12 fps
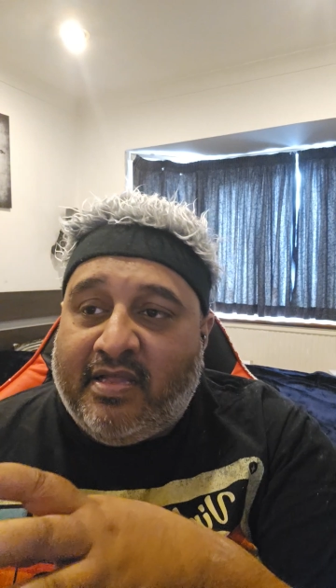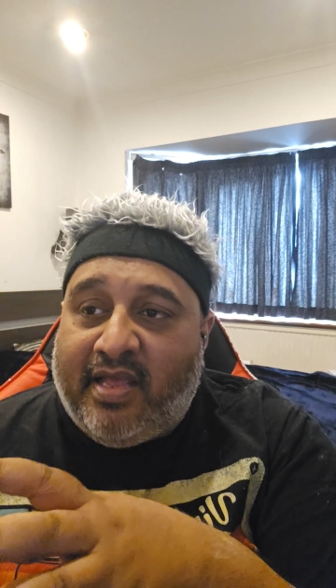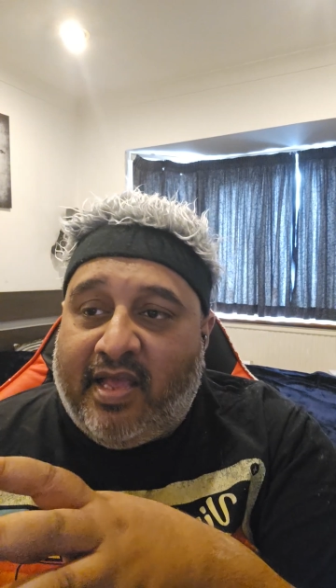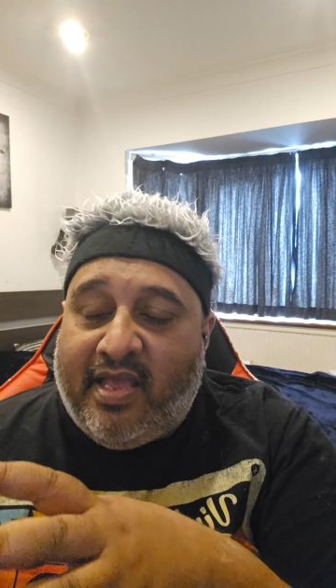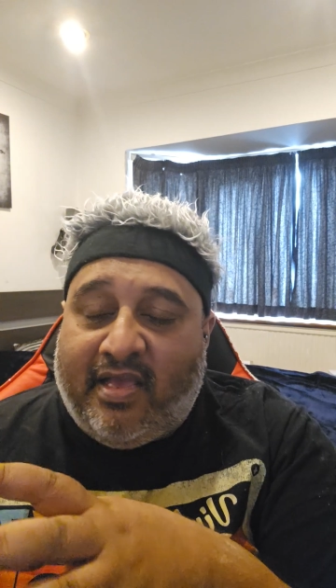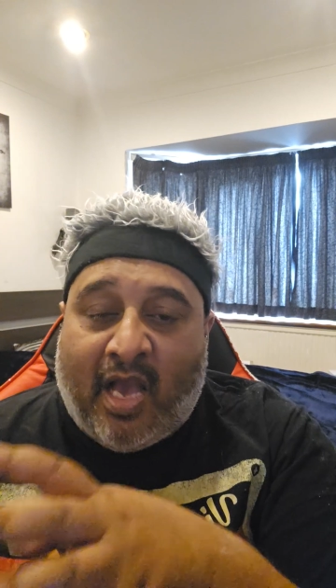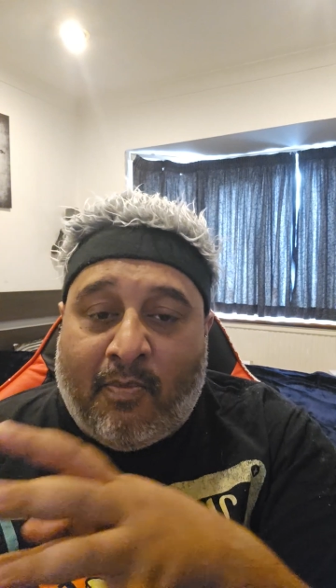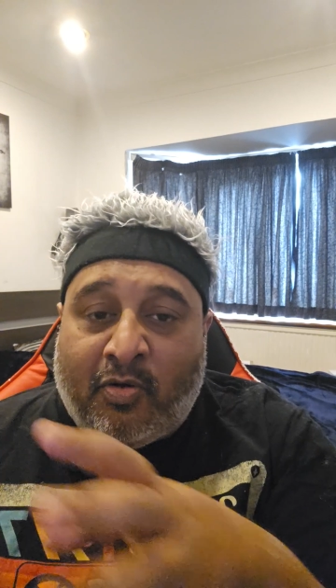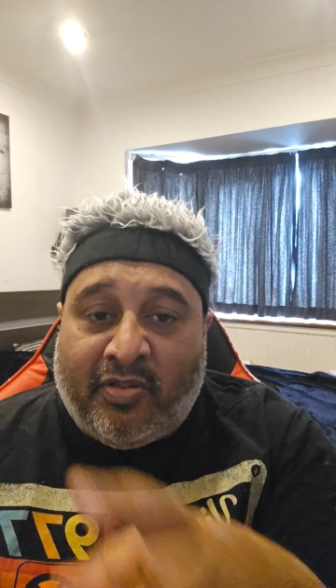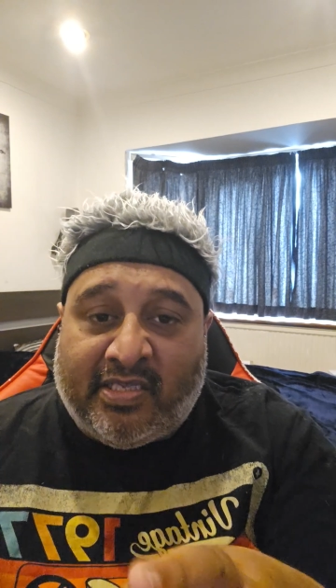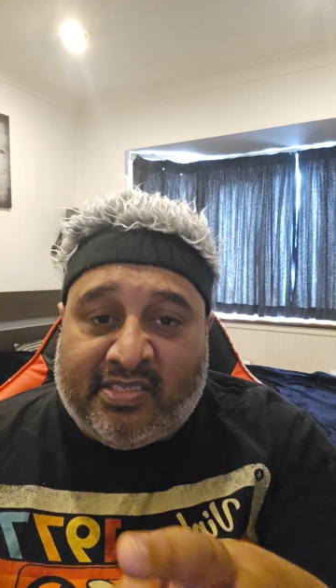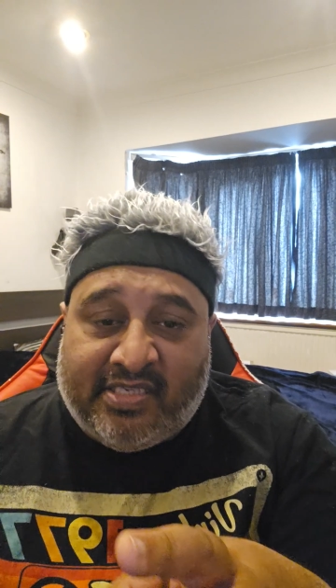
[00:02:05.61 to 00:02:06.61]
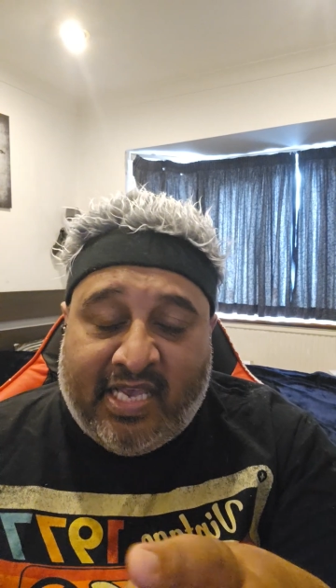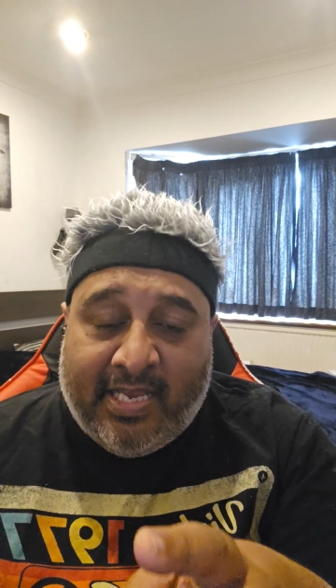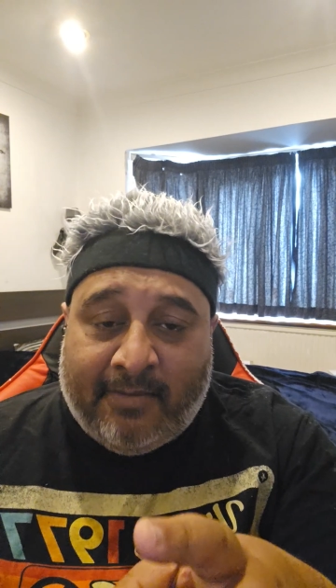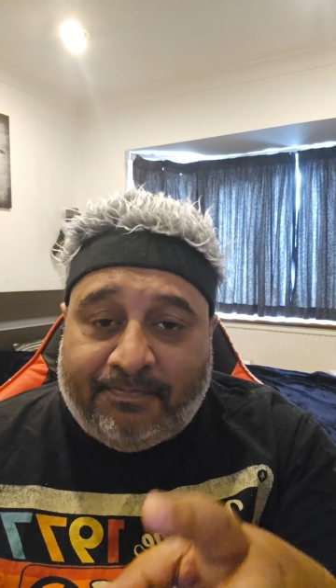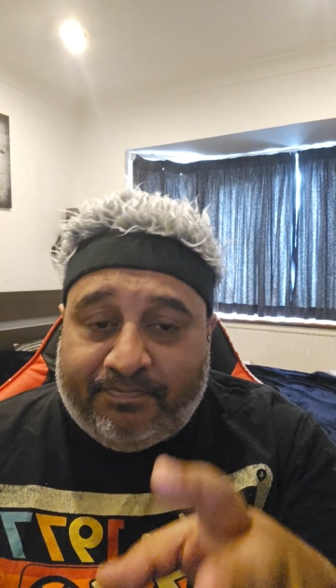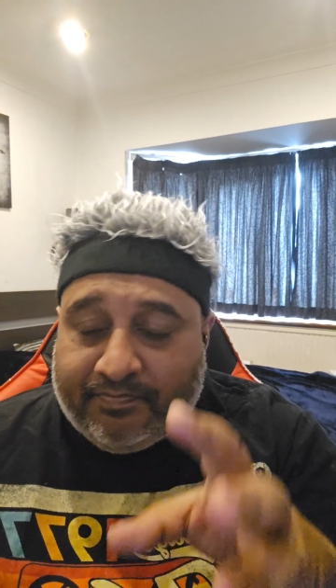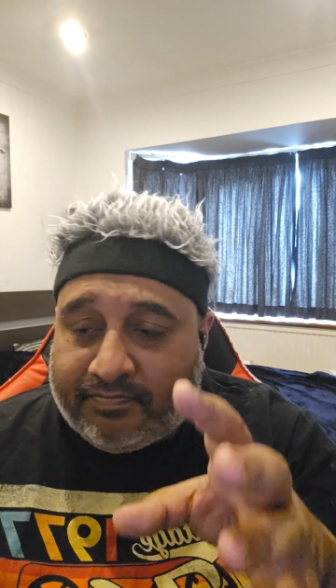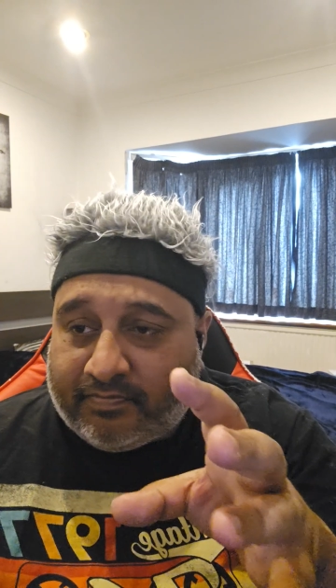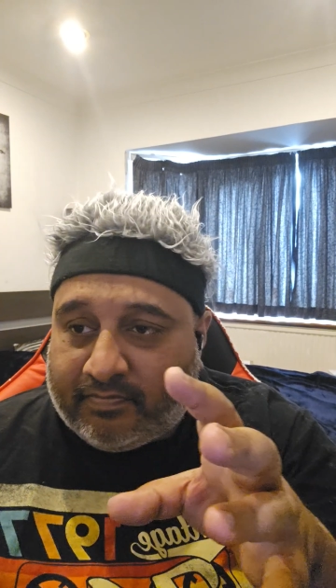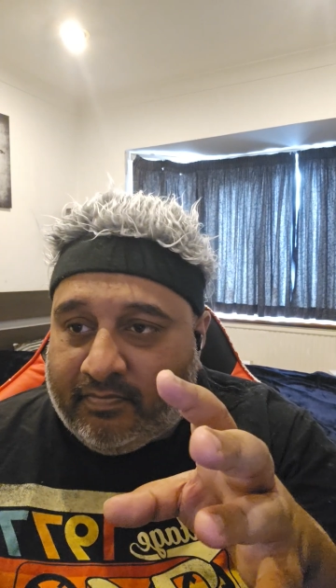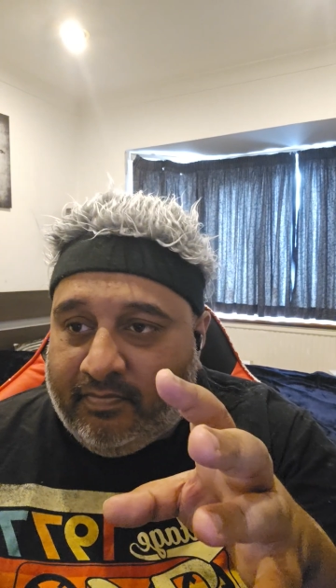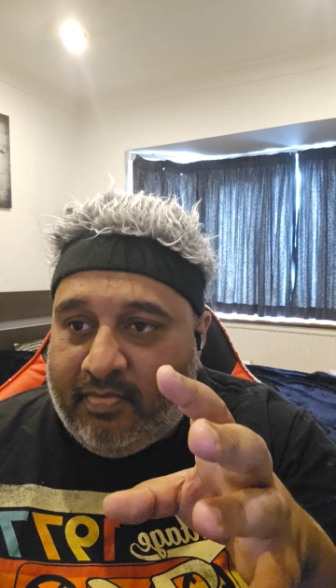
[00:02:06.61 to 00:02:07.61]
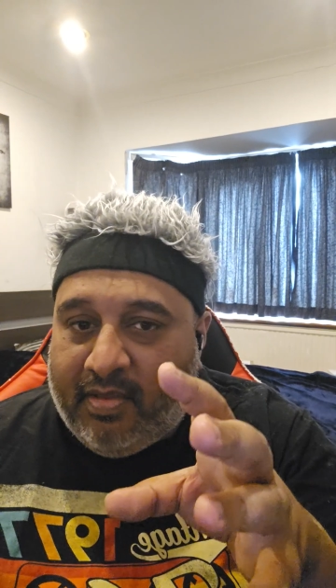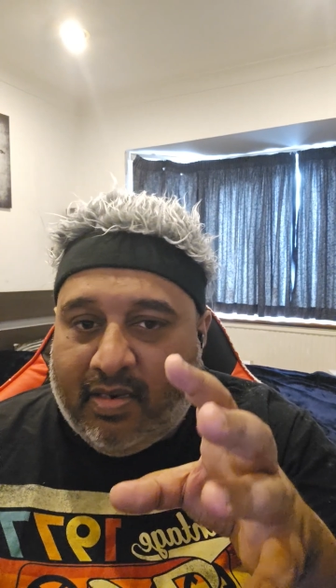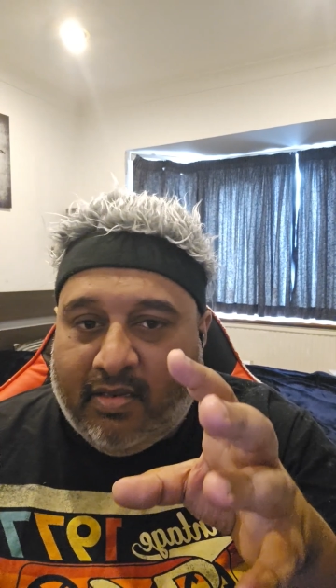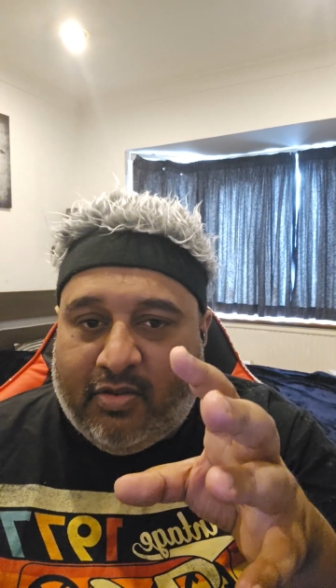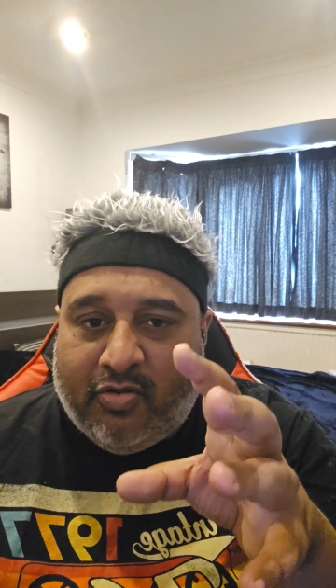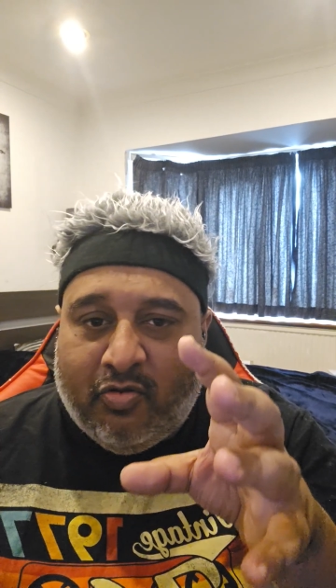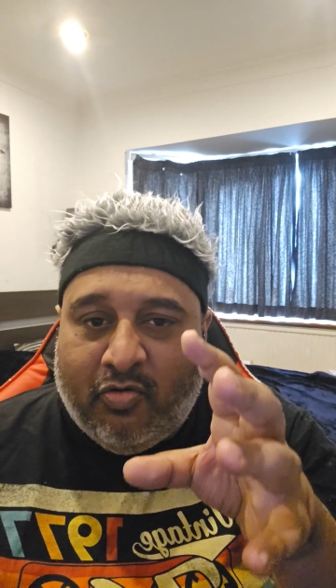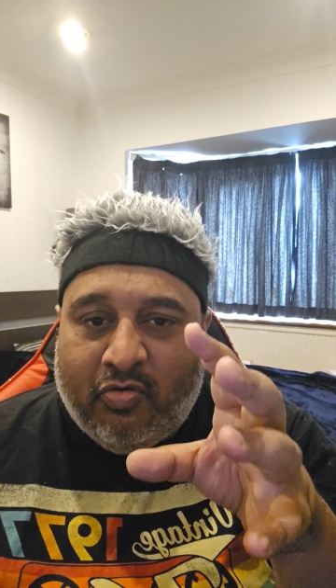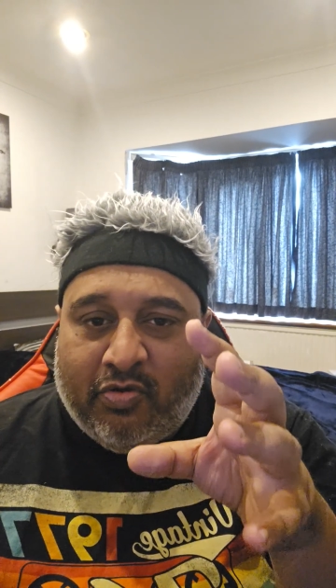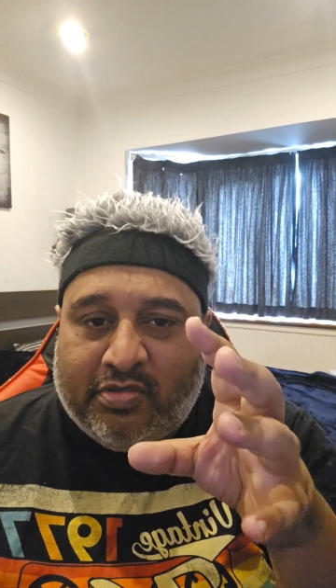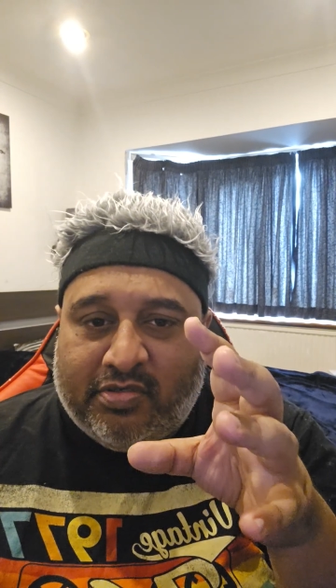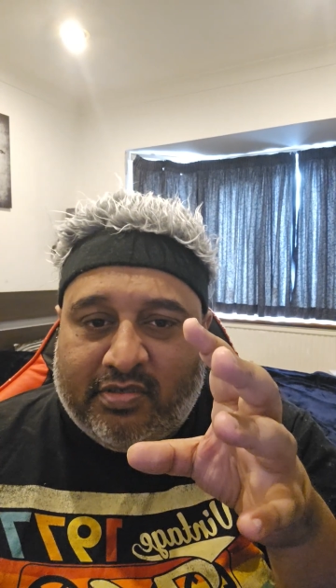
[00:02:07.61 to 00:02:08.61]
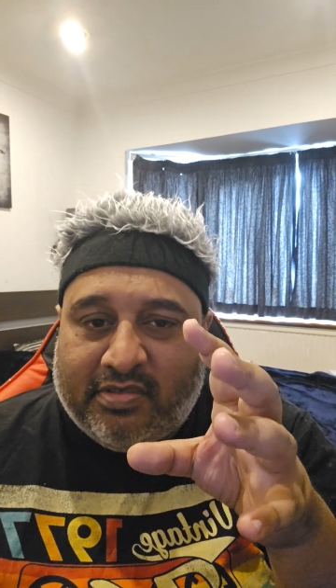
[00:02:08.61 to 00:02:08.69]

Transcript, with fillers: they come on the scene to